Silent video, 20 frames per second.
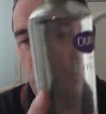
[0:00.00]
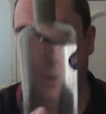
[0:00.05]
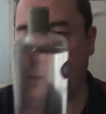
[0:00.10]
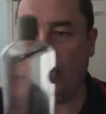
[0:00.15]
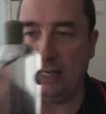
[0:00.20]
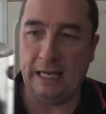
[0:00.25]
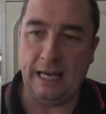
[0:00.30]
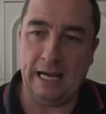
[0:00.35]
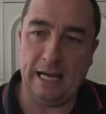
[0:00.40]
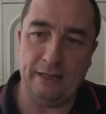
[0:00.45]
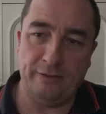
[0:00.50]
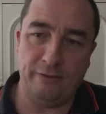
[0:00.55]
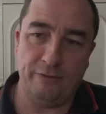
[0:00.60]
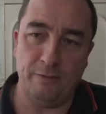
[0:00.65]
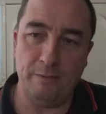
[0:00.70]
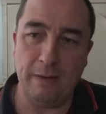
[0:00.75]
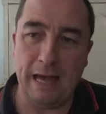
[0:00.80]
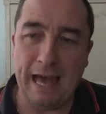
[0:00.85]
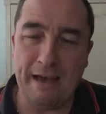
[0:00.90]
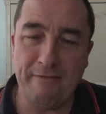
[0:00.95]
one I had
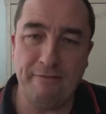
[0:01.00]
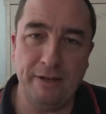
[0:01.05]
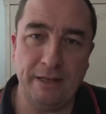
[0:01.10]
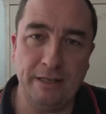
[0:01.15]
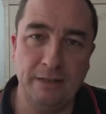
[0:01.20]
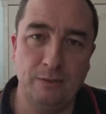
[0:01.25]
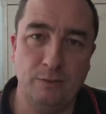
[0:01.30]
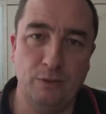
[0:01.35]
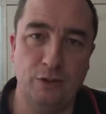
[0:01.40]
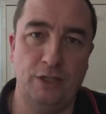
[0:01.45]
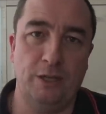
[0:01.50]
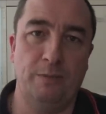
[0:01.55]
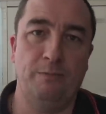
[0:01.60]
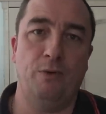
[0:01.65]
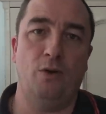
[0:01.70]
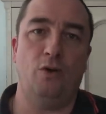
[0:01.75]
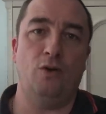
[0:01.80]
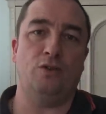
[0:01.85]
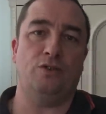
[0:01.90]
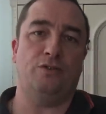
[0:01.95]
from Evin, which I
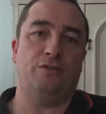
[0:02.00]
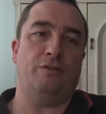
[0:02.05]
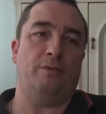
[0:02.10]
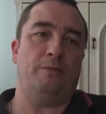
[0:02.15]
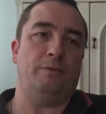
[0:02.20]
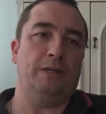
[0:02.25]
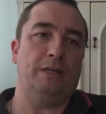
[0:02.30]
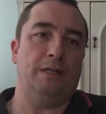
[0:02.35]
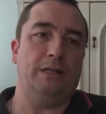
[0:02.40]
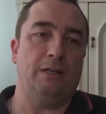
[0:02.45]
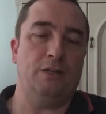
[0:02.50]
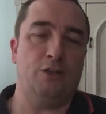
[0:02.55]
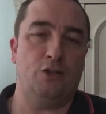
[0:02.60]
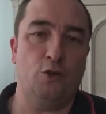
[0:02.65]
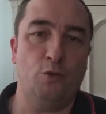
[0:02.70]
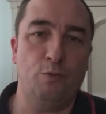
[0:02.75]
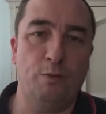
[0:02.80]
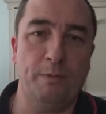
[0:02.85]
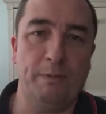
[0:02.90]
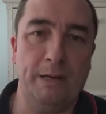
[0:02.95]
bought from a
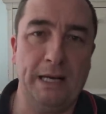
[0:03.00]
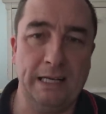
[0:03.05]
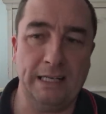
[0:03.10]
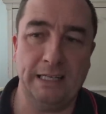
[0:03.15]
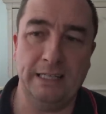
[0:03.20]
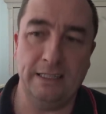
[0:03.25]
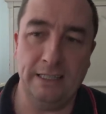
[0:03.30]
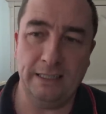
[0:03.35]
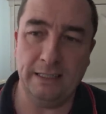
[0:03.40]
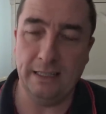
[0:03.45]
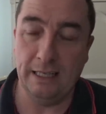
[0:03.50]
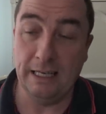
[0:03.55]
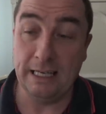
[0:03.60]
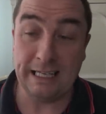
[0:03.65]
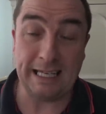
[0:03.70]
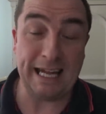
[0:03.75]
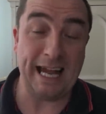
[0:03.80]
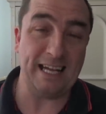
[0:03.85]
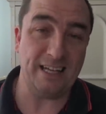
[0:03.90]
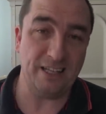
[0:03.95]
supermarket in
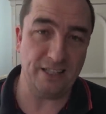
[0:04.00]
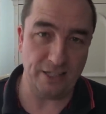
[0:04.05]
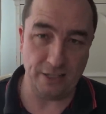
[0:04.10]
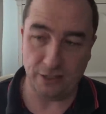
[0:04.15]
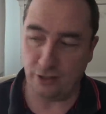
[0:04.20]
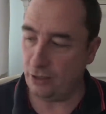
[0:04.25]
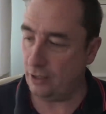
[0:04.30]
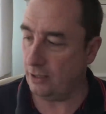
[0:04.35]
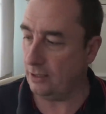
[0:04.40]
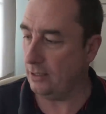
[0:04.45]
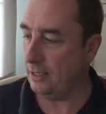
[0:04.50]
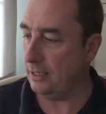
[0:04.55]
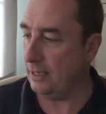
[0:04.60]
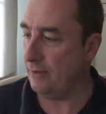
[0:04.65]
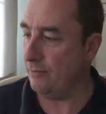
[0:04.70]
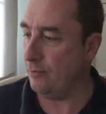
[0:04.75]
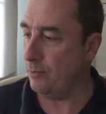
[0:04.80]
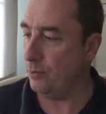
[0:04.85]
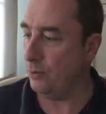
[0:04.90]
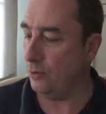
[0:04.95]
Kensington,
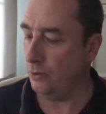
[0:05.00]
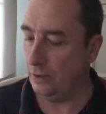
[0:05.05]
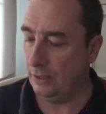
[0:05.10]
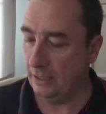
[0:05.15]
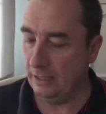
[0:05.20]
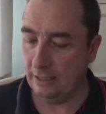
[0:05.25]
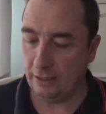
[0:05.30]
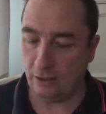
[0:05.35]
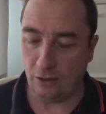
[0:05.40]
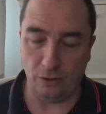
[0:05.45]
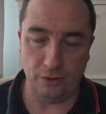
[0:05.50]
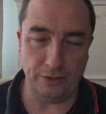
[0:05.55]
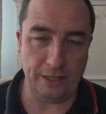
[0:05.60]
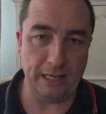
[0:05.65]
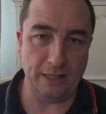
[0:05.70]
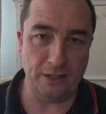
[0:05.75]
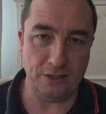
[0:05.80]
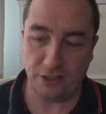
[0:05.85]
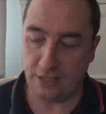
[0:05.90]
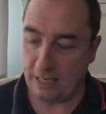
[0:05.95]
Liverpool, called the
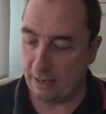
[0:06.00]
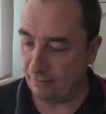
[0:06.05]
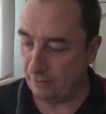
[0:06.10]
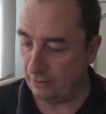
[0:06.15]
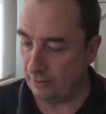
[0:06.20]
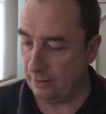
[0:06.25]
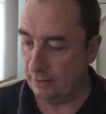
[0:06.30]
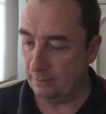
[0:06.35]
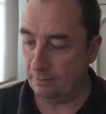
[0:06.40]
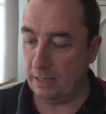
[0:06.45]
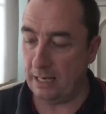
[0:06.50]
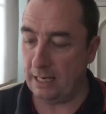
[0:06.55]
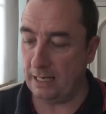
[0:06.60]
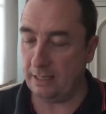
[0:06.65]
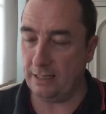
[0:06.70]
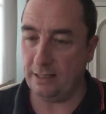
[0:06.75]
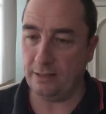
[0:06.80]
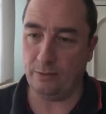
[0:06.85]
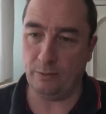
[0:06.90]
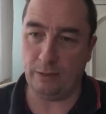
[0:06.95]
L7
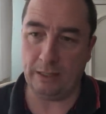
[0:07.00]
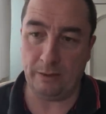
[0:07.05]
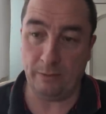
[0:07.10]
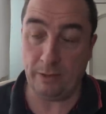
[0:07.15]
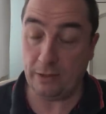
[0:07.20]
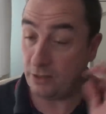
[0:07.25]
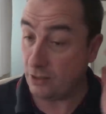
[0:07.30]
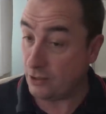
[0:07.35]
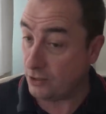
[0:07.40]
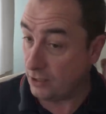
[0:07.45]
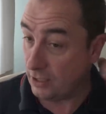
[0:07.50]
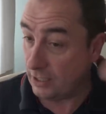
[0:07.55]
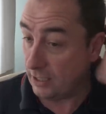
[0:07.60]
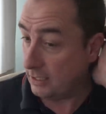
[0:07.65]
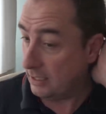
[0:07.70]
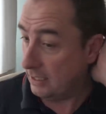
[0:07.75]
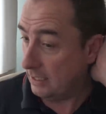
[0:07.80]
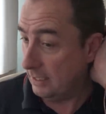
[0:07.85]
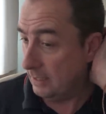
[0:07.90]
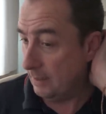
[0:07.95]
Market, when I went to
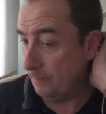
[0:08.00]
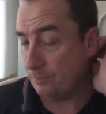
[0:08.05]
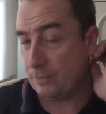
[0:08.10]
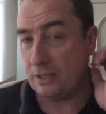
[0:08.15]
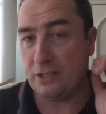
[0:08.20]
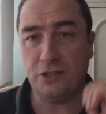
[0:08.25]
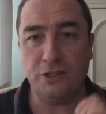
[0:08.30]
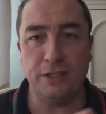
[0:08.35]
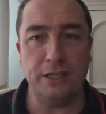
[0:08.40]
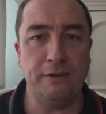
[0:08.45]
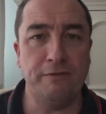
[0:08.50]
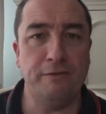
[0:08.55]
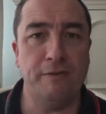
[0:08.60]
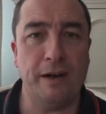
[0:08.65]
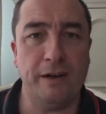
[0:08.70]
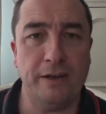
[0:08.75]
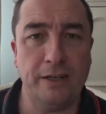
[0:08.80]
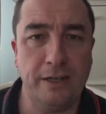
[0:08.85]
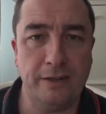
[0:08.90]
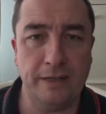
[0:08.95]
see Steve
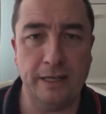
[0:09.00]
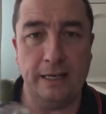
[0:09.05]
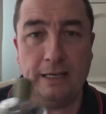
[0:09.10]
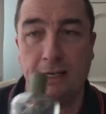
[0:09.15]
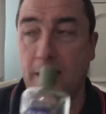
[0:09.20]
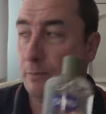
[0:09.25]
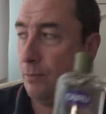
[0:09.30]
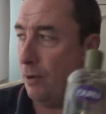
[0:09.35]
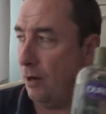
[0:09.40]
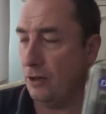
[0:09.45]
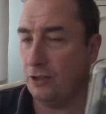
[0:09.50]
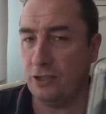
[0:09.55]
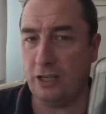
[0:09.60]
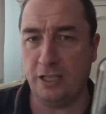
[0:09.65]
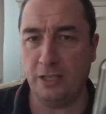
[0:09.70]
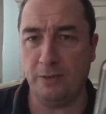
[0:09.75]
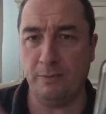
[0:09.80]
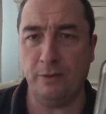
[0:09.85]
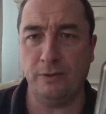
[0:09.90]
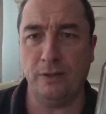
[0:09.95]
Farragher there. I
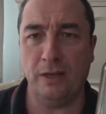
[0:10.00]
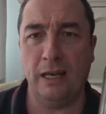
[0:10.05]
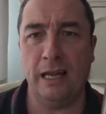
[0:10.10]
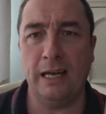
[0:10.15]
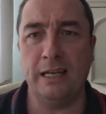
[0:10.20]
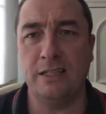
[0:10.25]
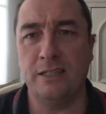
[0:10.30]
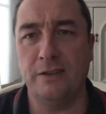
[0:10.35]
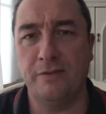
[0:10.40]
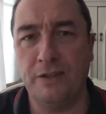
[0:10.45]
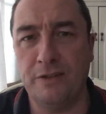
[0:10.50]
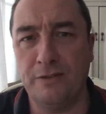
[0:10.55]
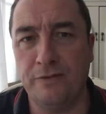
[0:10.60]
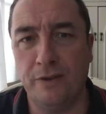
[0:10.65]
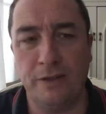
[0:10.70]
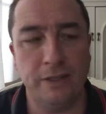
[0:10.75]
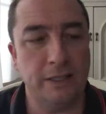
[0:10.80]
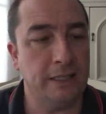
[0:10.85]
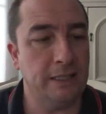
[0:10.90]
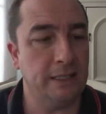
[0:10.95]
apologise about the light if it's
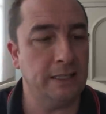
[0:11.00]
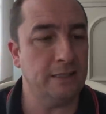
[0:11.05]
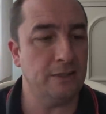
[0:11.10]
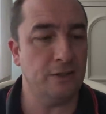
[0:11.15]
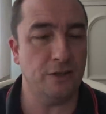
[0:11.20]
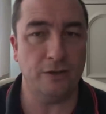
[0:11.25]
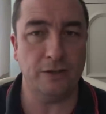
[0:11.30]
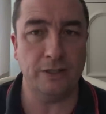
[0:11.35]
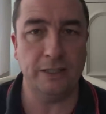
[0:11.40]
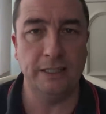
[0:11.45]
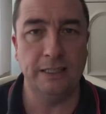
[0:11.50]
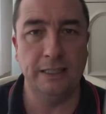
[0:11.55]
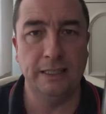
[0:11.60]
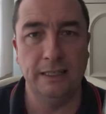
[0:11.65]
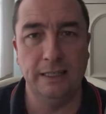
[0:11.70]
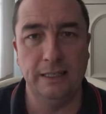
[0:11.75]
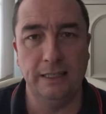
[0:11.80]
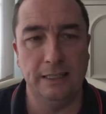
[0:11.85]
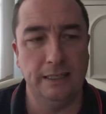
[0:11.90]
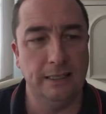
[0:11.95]
funny in here, sorry.
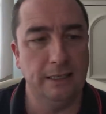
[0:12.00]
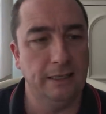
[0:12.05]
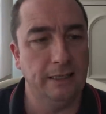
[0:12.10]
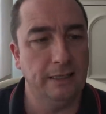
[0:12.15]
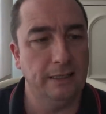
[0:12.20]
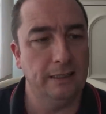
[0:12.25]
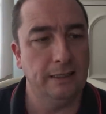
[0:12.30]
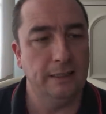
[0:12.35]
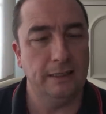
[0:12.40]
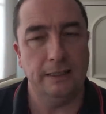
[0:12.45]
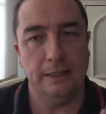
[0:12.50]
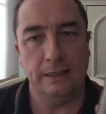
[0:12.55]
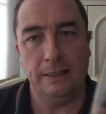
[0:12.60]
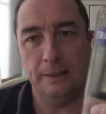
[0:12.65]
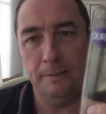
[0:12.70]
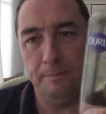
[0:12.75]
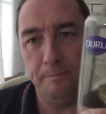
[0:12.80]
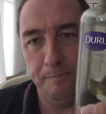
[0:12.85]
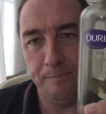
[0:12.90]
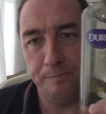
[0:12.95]

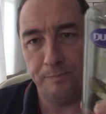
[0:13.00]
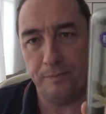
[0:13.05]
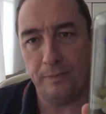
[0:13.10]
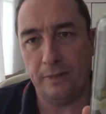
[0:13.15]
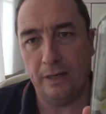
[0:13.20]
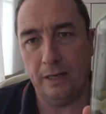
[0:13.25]
But